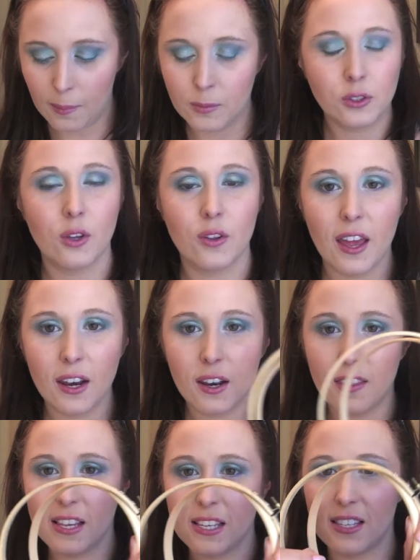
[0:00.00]
So
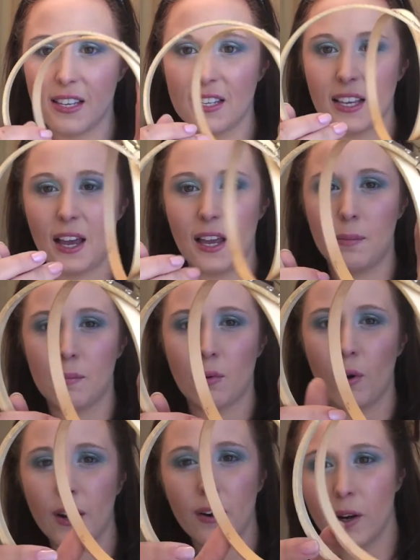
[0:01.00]
then this is an
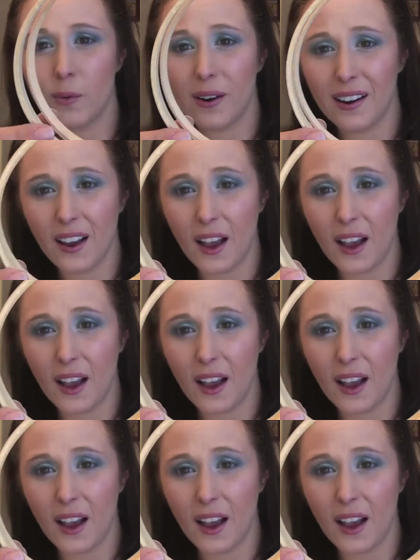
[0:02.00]
embroidery ring.